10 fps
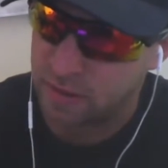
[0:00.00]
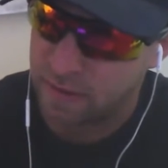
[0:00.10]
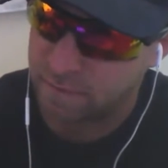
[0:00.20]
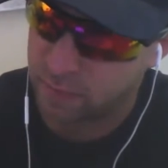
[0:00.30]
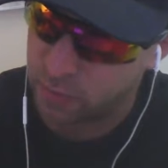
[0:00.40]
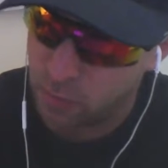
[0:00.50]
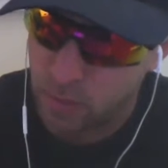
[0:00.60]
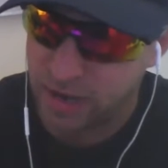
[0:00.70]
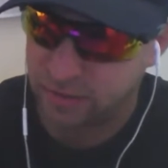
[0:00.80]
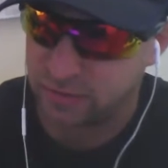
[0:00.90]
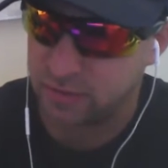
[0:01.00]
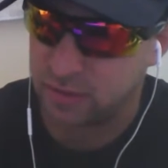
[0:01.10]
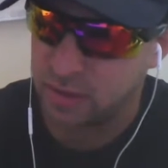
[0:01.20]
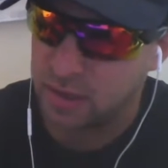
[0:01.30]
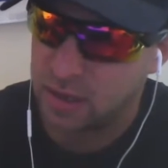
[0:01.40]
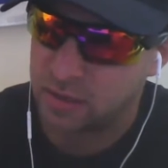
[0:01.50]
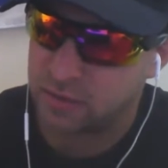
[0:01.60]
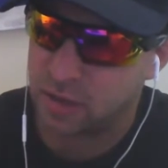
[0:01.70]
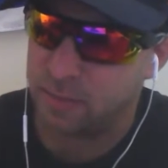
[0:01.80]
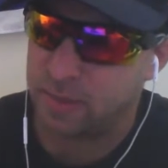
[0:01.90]
And for the West,
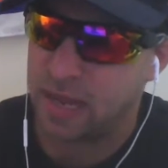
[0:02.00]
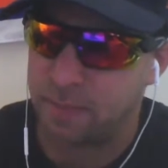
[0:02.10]
it's going to be